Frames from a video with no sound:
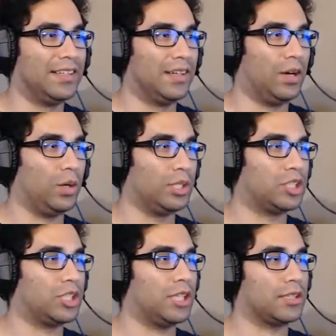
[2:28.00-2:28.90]
Holy
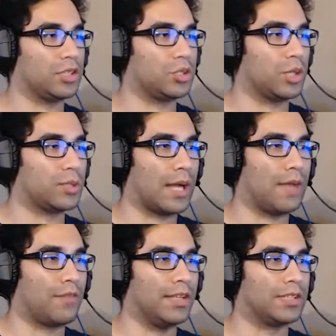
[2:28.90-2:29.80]
shit, there's a drunk driver
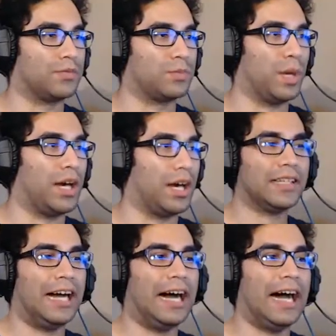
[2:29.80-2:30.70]
in this bar.
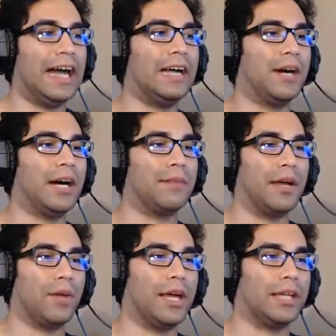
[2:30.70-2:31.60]
I am on my
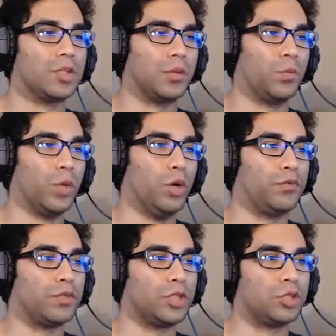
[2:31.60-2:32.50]
way to the roof
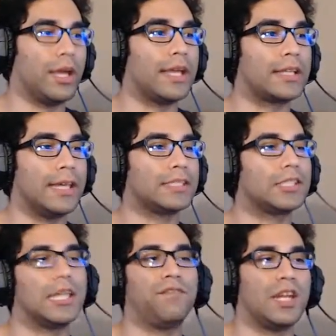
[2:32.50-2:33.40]
to drink this
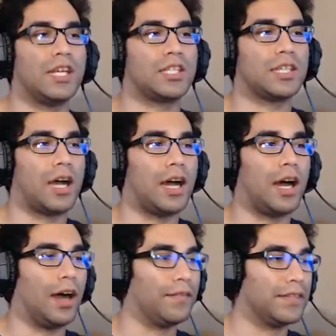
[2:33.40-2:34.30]
and finish it
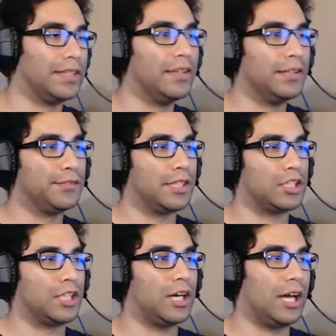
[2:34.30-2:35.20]
all
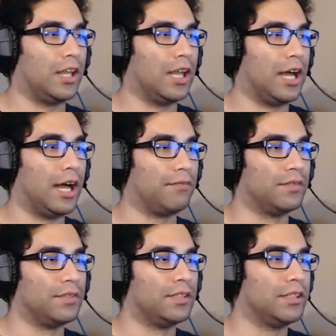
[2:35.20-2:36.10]
off.
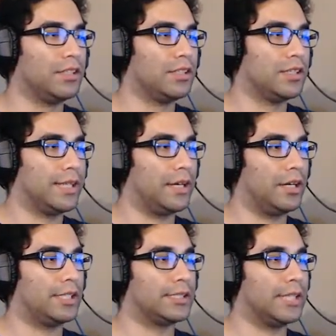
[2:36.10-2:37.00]

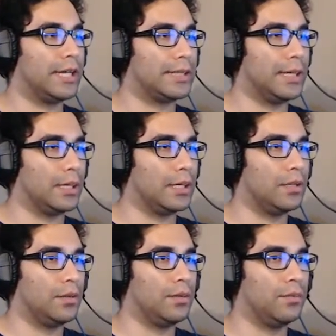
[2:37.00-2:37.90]
There is nothing
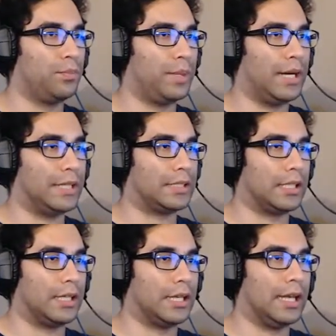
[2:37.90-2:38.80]
but
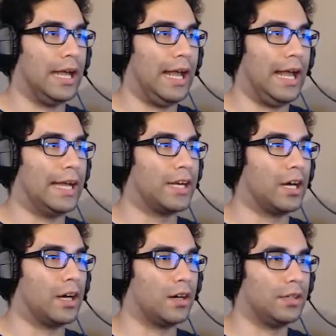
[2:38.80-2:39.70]

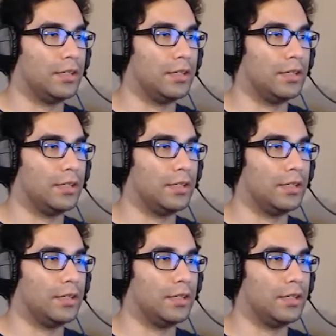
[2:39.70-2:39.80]
anger.